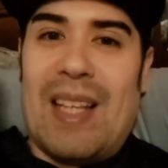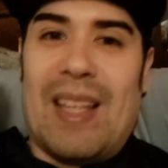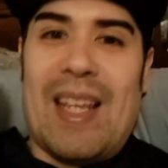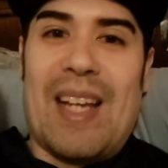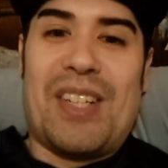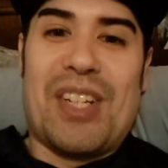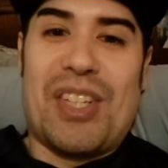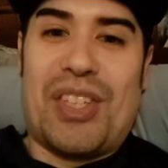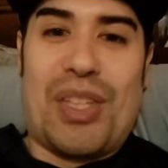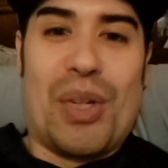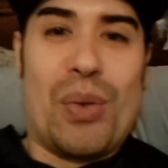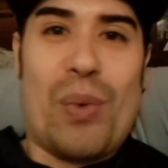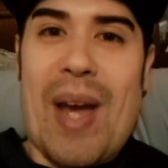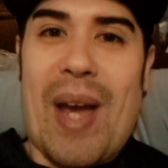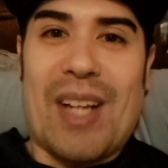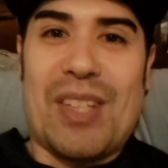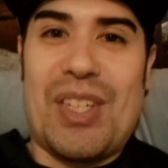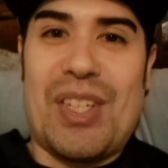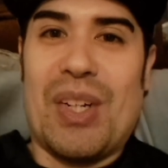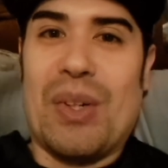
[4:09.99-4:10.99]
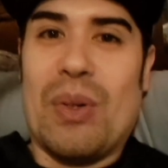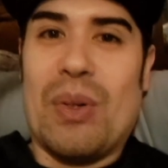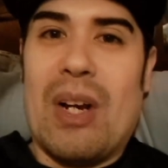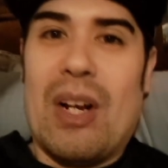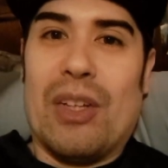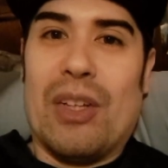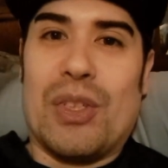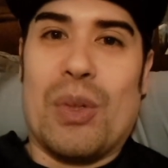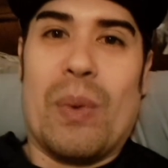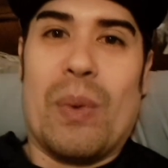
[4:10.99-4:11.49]
They just direct you
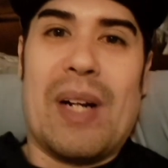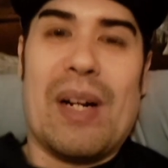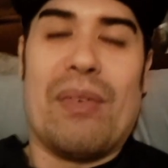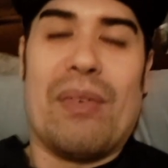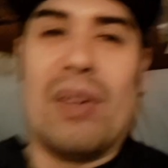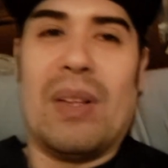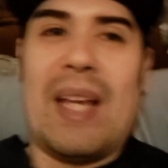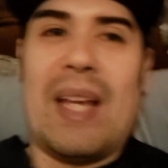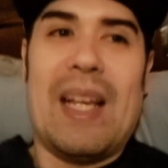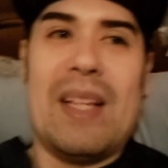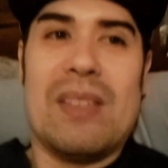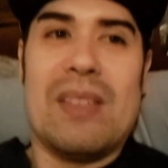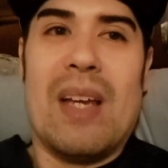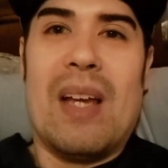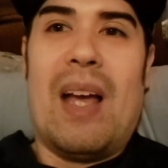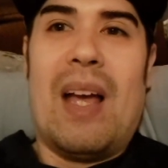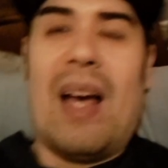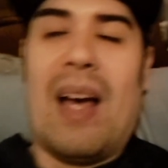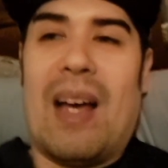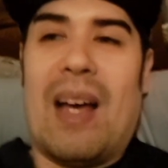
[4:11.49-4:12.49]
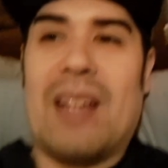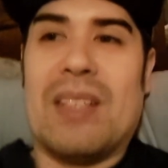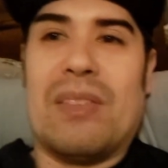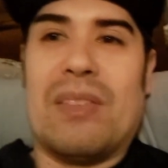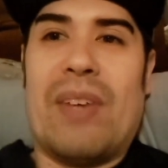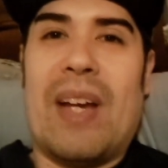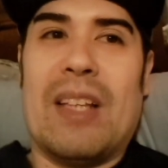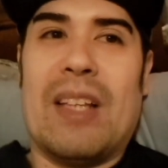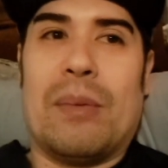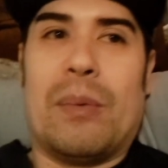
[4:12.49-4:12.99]
to whatever lane is
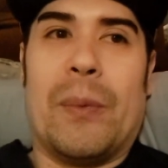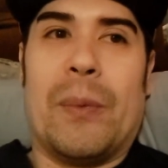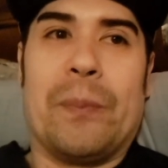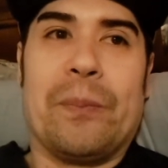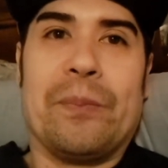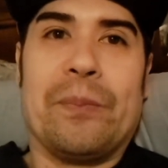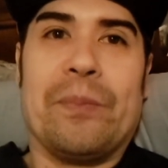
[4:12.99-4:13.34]
available.